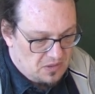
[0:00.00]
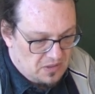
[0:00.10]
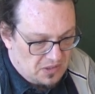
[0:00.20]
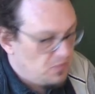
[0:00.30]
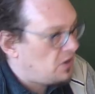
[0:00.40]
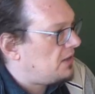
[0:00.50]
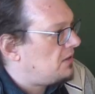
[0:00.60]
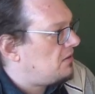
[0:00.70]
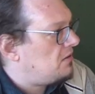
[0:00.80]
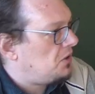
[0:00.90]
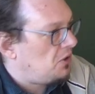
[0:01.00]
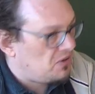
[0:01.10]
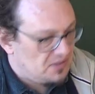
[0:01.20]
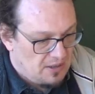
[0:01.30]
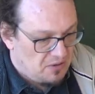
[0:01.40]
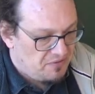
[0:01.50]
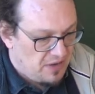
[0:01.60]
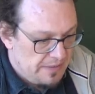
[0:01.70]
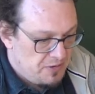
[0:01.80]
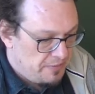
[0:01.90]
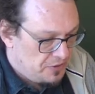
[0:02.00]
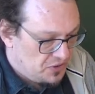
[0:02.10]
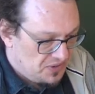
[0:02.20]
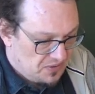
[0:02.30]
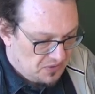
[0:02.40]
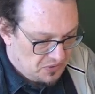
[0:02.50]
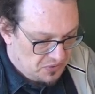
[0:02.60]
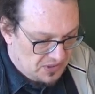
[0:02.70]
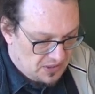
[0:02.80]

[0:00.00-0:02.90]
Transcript: this one locks down file permissions in SUSE.